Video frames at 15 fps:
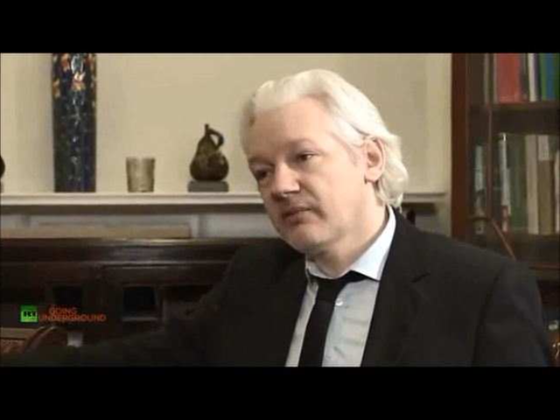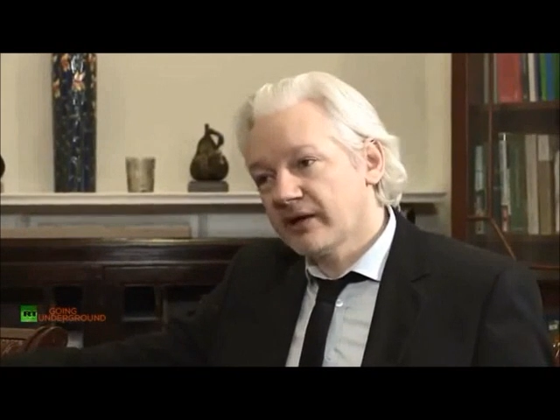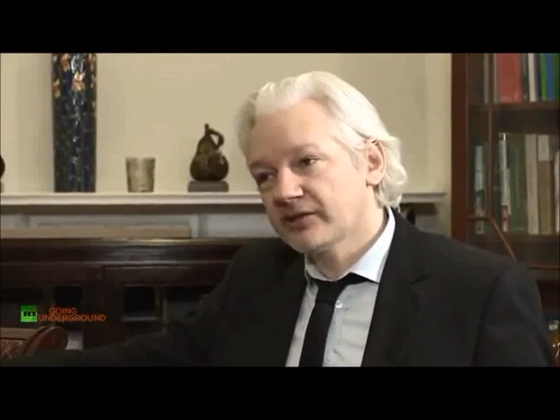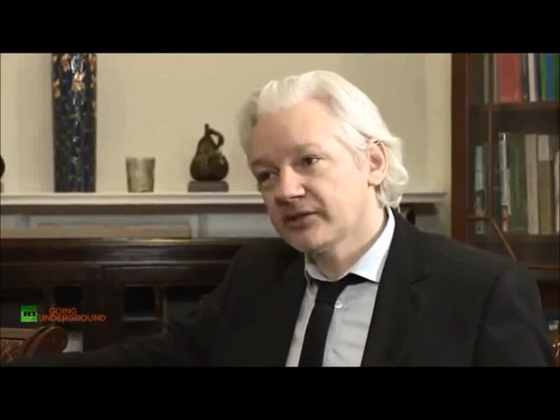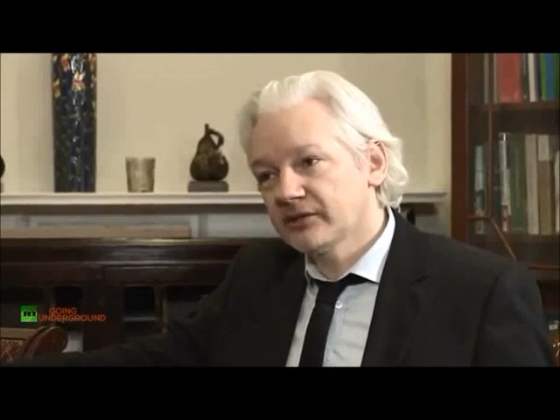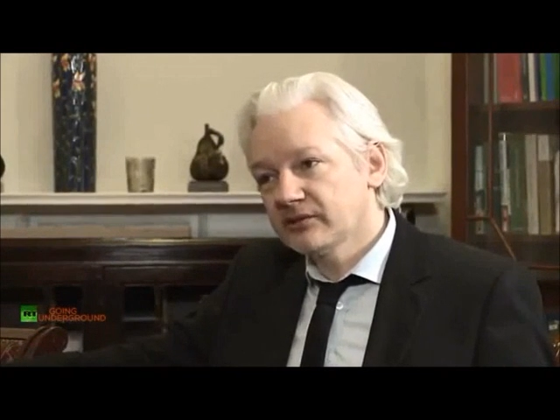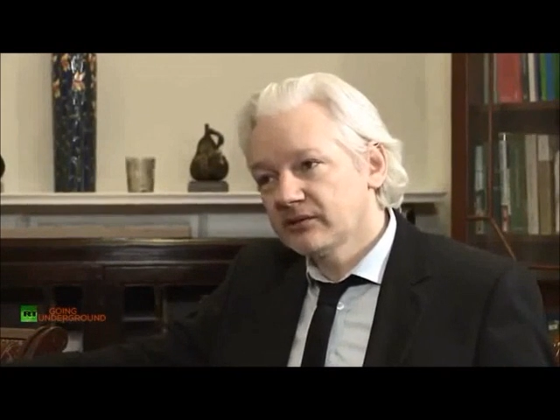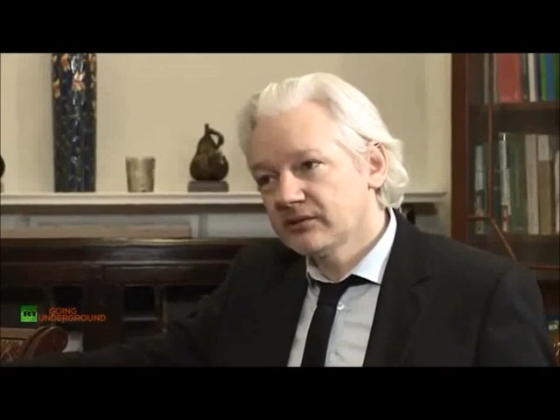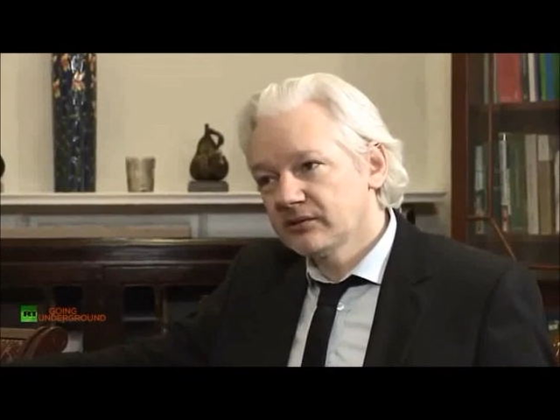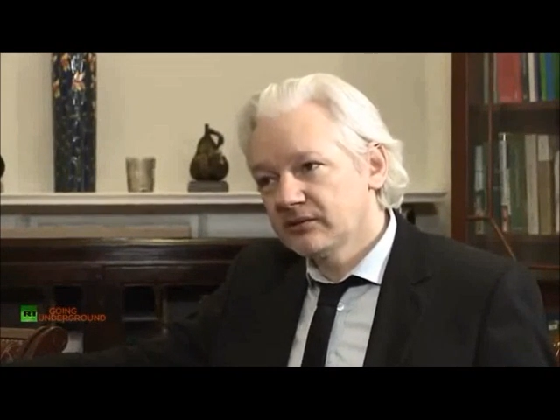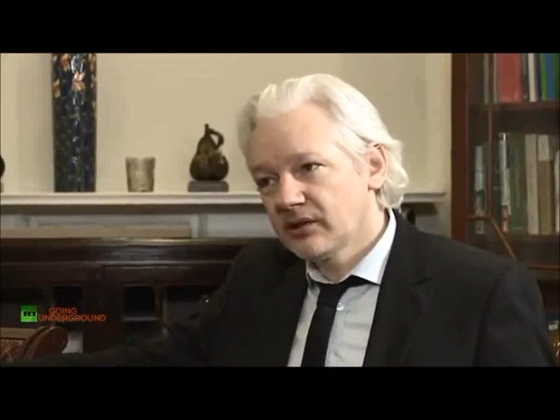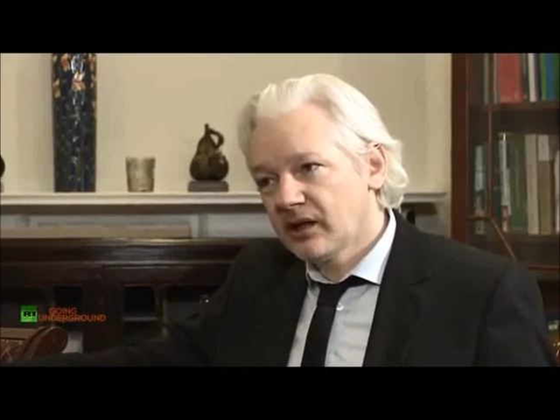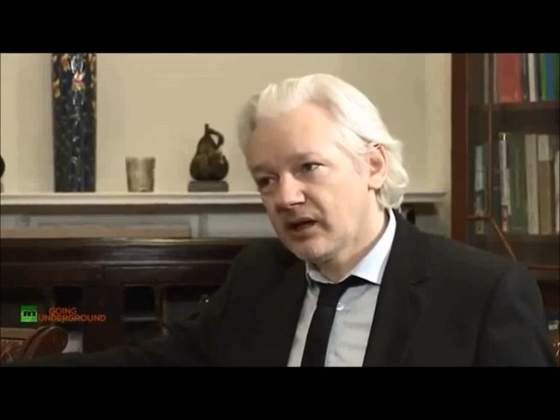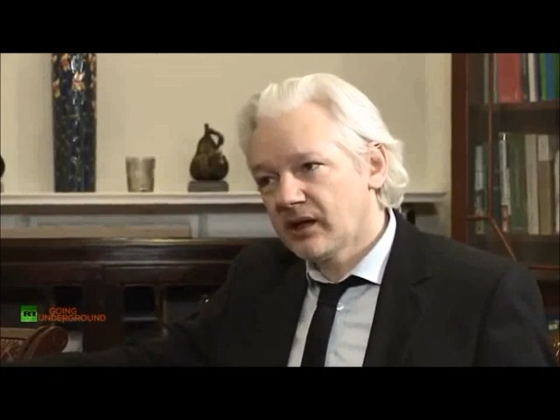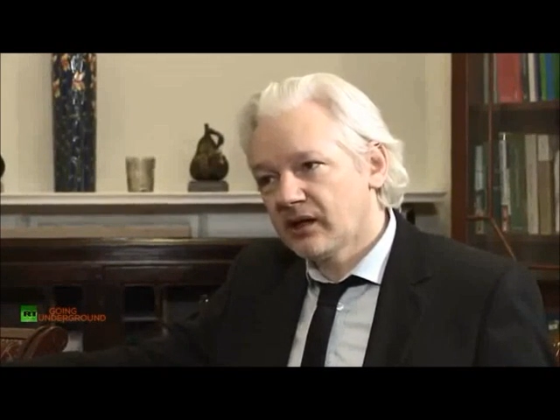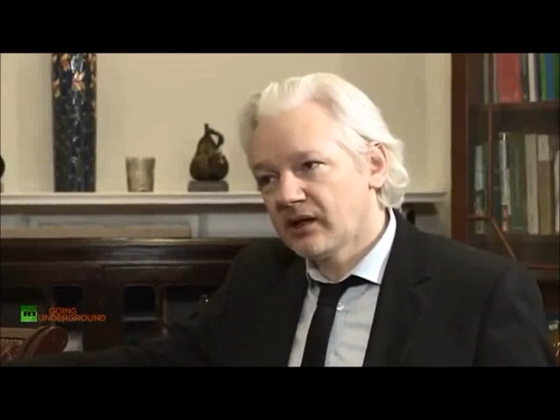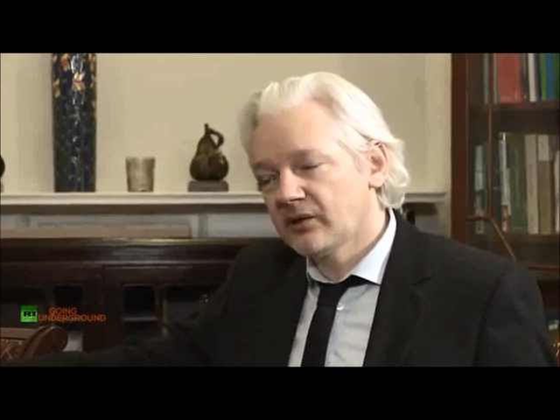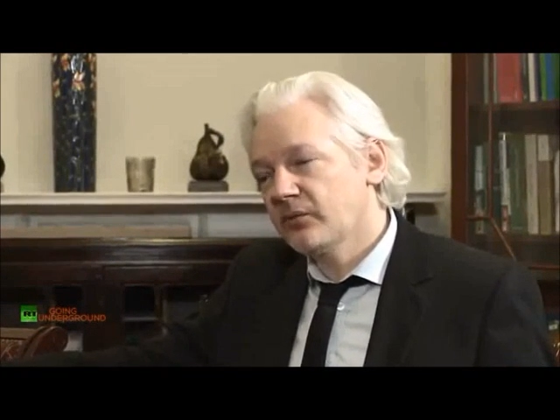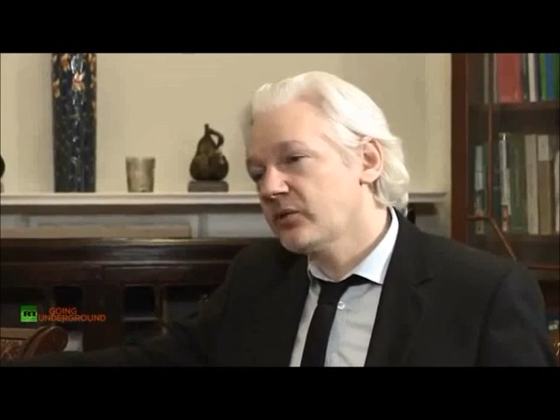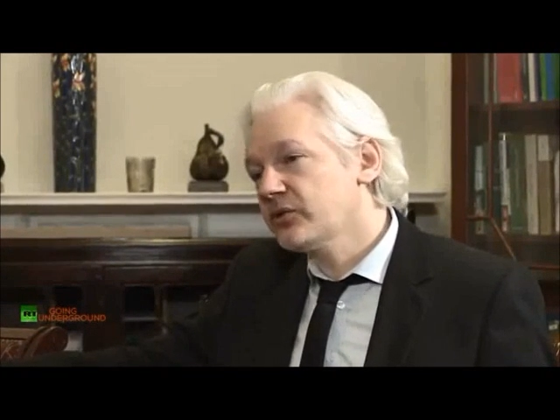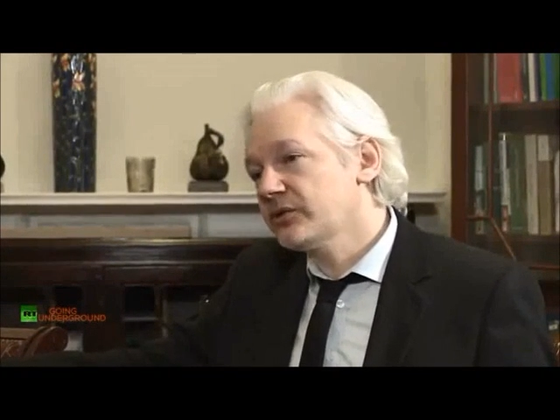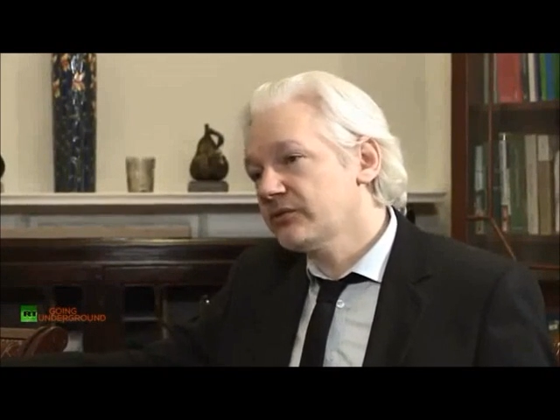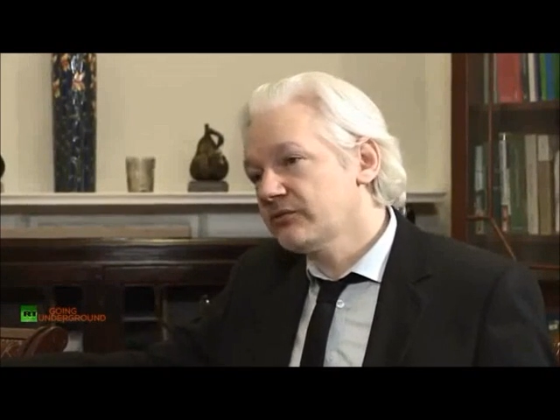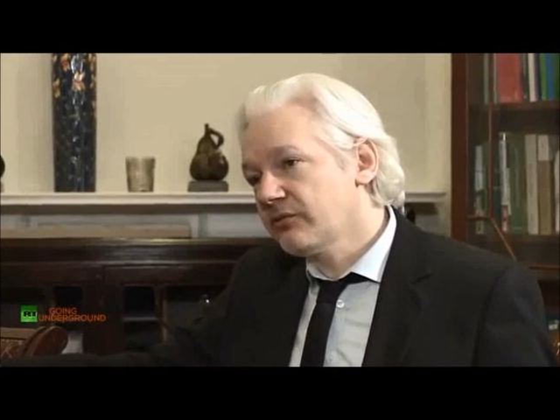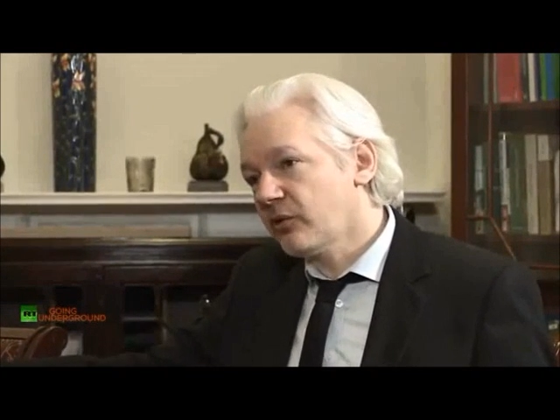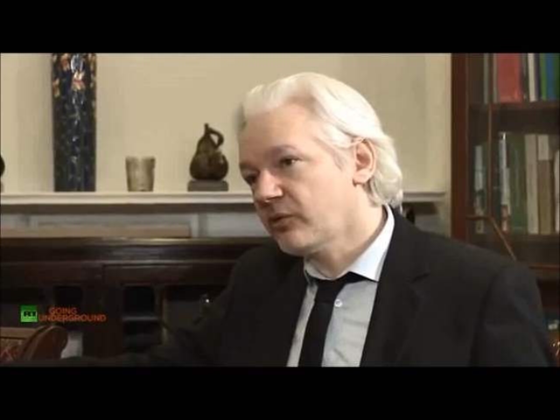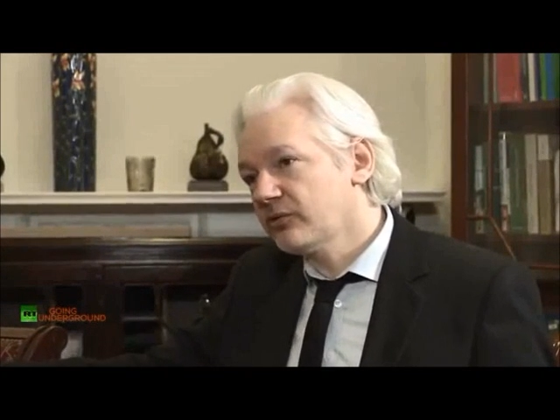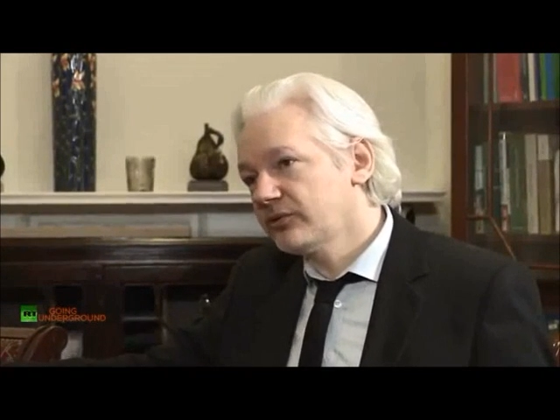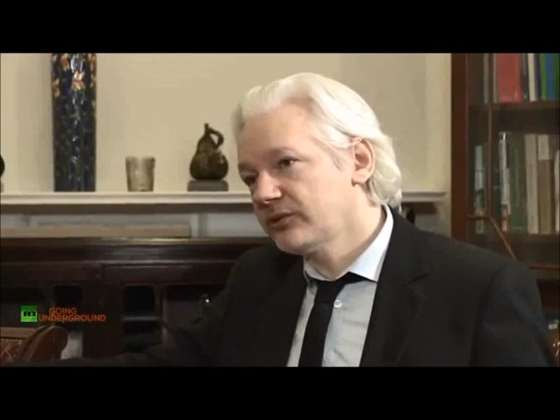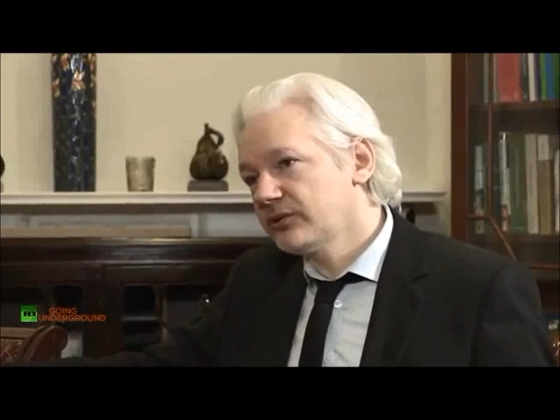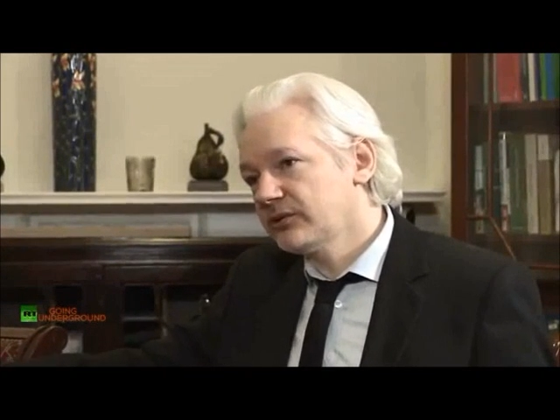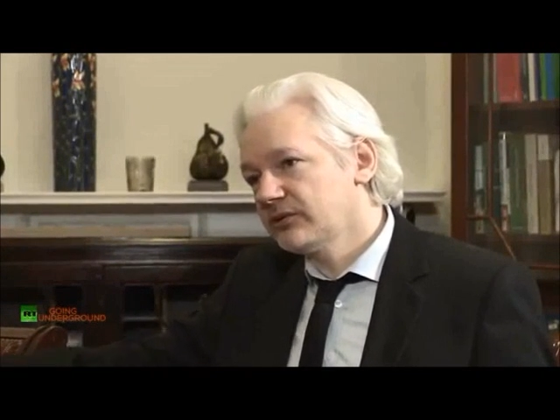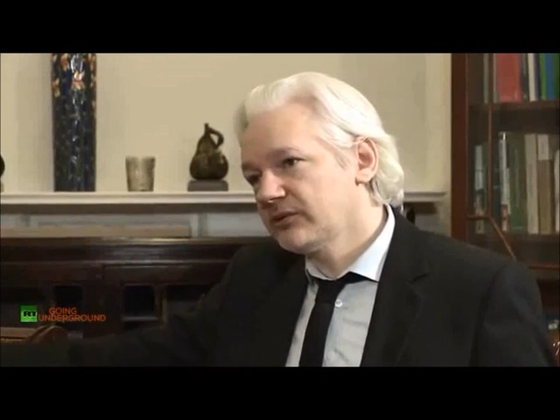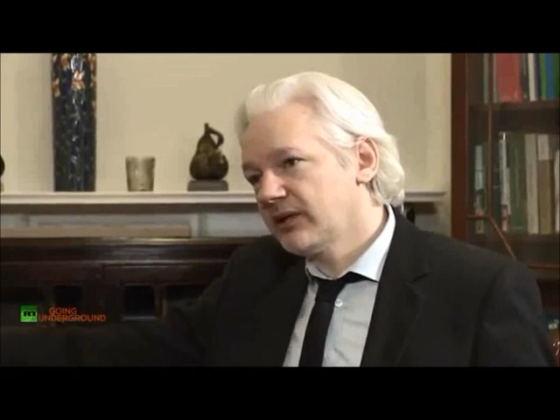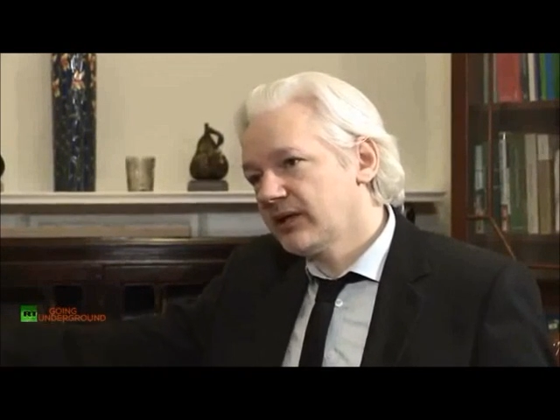Russian was involved,